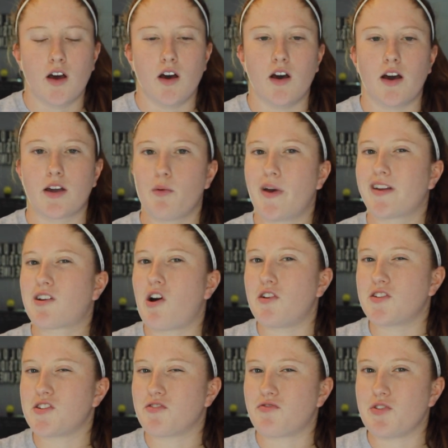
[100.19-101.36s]
Uh, I go back to
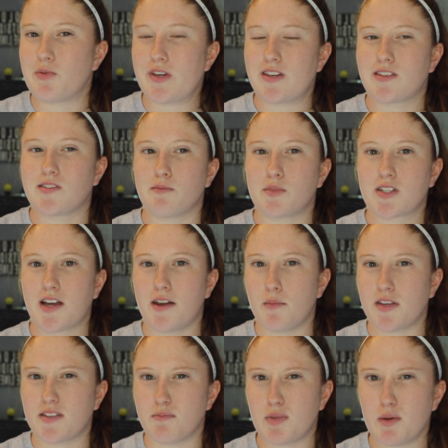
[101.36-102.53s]
college in a few weeks, so I'm just kind of
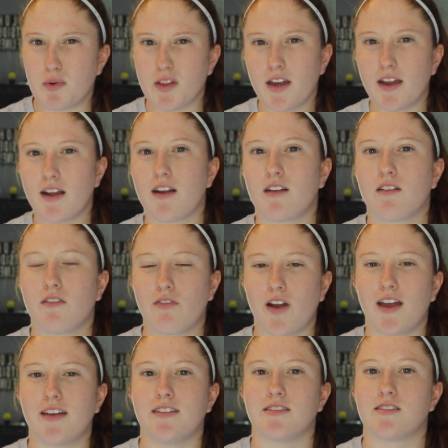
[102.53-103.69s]
missing people there,
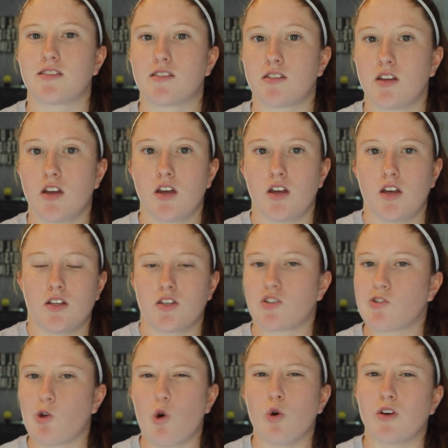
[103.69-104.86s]
friends,
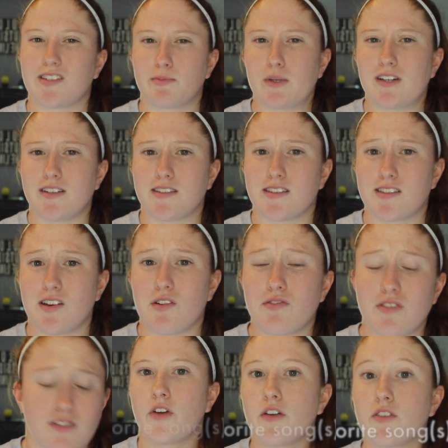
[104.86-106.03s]
just the whole experience itself.
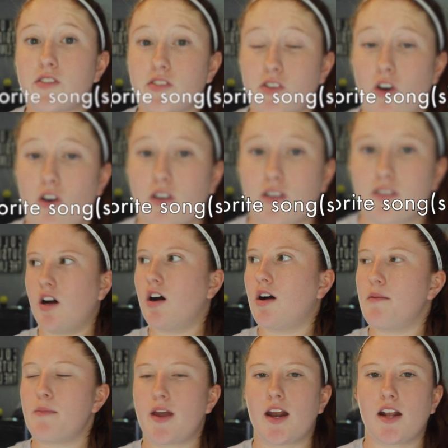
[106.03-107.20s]
Favorite song.
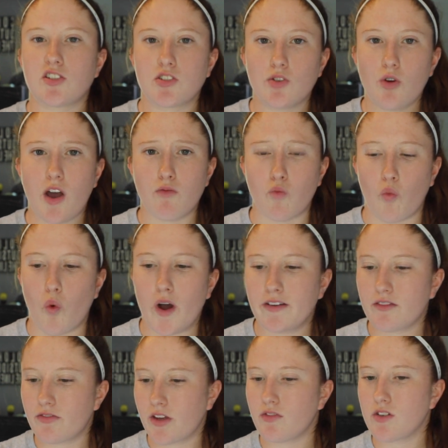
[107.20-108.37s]
Oh man, I just don't have
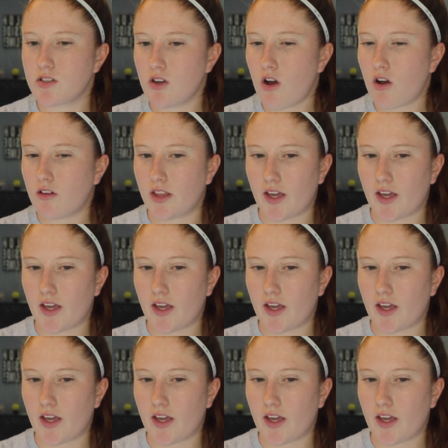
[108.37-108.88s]
one favorite song.